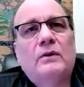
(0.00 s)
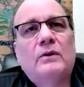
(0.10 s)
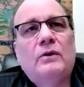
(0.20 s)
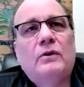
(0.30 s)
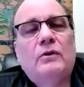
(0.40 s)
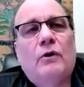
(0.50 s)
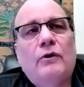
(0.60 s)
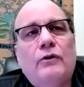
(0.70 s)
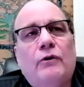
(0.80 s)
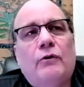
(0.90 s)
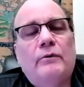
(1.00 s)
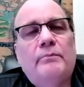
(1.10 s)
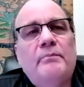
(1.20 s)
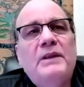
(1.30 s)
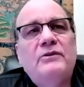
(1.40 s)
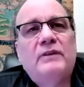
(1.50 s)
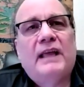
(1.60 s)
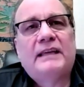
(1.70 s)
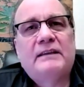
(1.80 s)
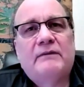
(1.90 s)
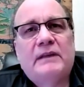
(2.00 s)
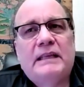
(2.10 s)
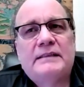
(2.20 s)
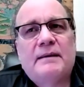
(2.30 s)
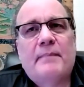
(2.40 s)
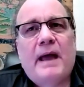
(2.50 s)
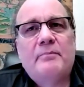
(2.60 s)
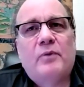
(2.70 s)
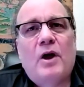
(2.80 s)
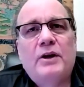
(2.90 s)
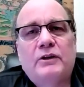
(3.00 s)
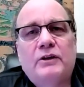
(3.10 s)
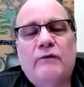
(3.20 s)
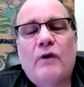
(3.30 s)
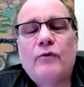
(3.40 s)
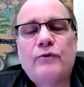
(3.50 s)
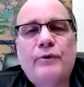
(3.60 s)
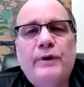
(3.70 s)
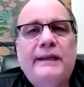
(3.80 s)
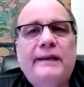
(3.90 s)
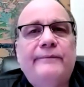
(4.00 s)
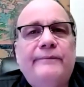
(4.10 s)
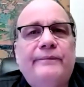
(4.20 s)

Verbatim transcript: your your mental activity is a byproduct of all three